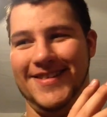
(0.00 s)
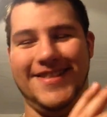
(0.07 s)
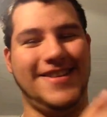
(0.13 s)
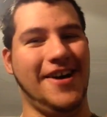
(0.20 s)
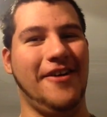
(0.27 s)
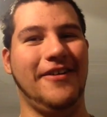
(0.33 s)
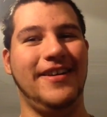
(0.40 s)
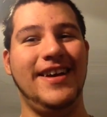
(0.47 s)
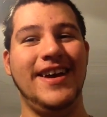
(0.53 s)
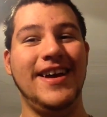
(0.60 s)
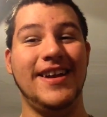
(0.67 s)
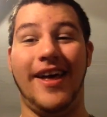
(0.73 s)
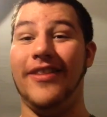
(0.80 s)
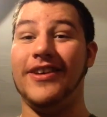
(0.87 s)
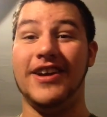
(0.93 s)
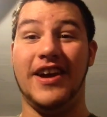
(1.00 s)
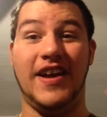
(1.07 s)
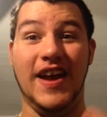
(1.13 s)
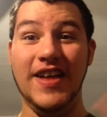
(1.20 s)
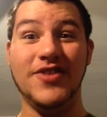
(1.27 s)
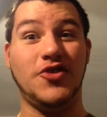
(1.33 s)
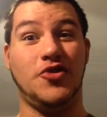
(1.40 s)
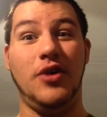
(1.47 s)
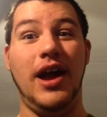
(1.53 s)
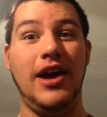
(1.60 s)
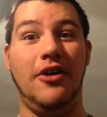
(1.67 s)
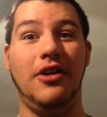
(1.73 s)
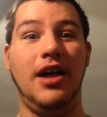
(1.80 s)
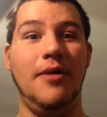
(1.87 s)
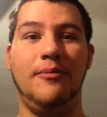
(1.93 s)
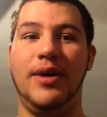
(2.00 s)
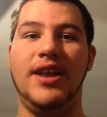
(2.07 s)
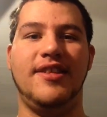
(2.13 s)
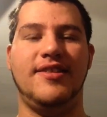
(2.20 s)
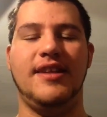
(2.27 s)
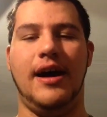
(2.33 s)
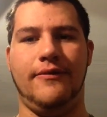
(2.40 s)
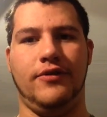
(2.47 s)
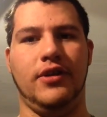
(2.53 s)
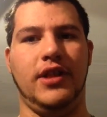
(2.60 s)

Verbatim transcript: Just don't. Nothing against Crayola, but it's not